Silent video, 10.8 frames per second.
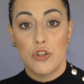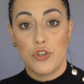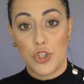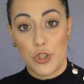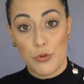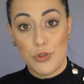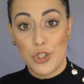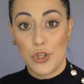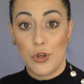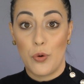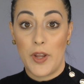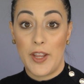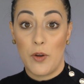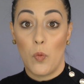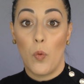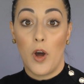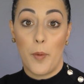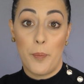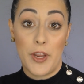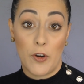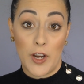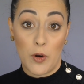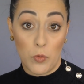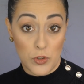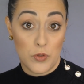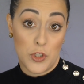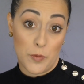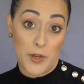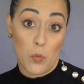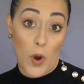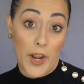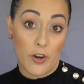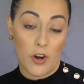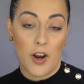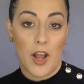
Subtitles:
due to it appearing to be wider.